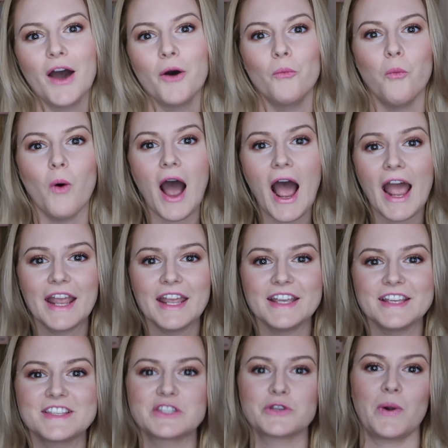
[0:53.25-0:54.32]
Why
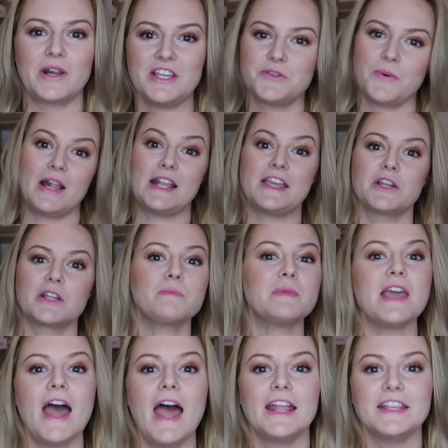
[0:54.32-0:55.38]
is 2020 gonna
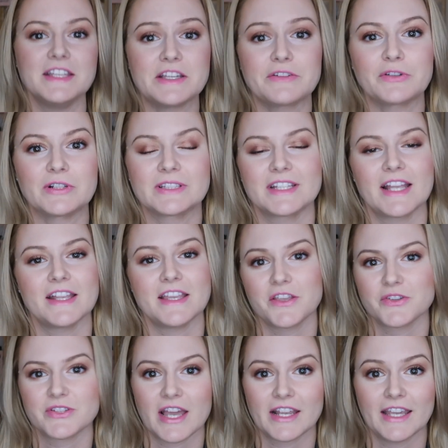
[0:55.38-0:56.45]
be any different than any
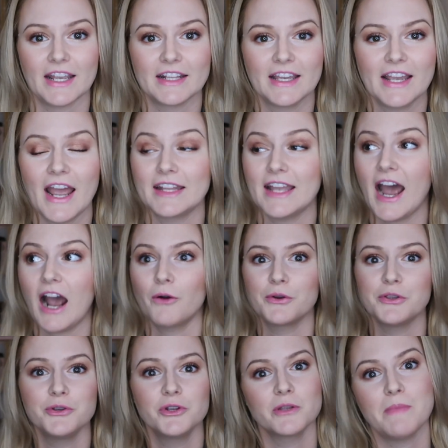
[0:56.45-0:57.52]
other decade? And how are
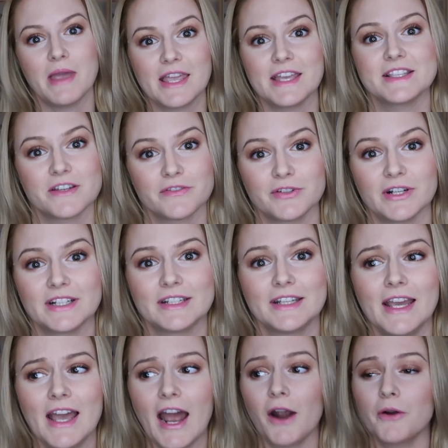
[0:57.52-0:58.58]
you gonna make it different?
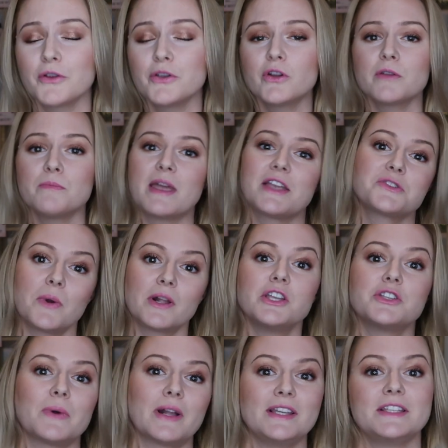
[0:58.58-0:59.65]
How are you gonna make
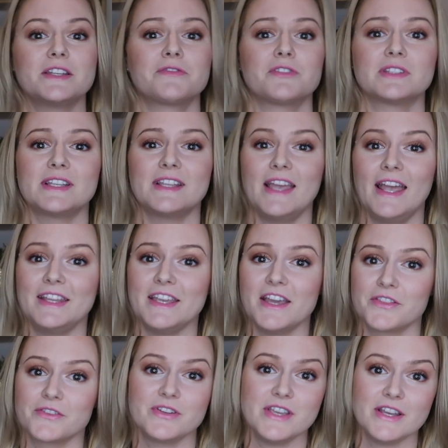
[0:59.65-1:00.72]
2020 different than any
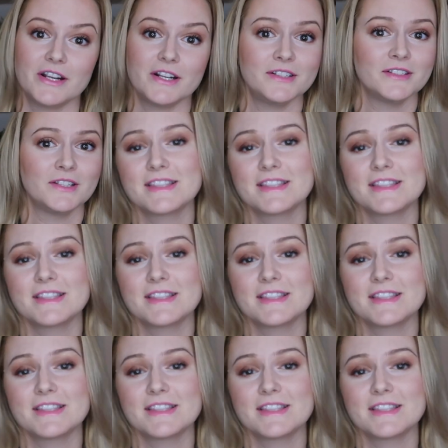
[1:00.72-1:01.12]
other year?